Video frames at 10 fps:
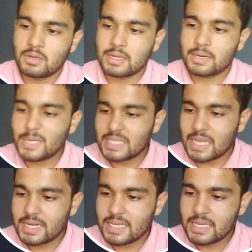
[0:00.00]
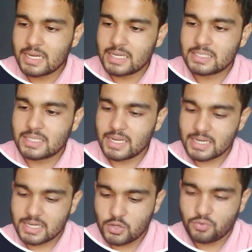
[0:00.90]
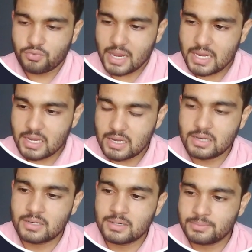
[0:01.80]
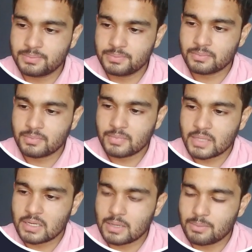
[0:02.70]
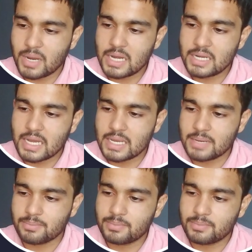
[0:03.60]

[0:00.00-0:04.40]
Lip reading: remix IDE and let's create a new file, compile time